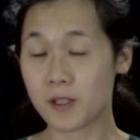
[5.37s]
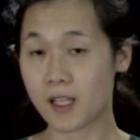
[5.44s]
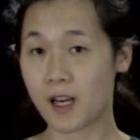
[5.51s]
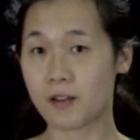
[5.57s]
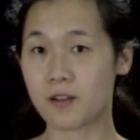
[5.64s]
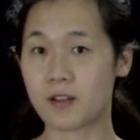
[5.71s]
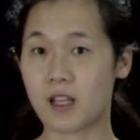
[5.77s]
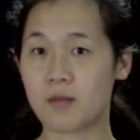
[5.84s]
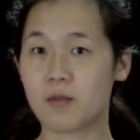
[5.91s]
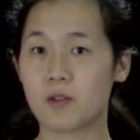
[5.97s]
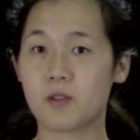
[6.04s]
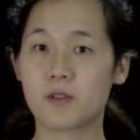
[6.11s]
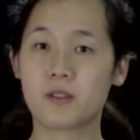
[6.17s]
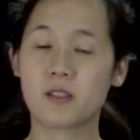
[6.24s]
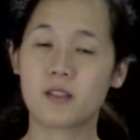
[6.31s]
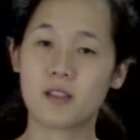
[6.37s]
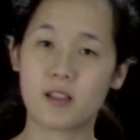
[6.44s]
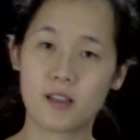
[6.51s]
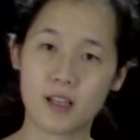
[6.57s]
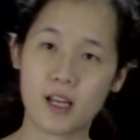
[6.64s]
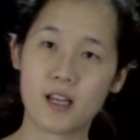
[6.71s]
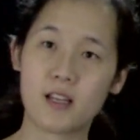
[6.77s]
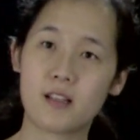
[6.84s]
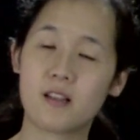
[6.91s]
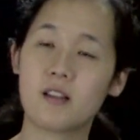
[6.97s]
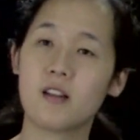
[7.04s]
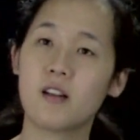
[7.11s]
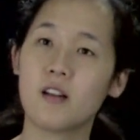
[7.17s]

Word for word: the character tables to then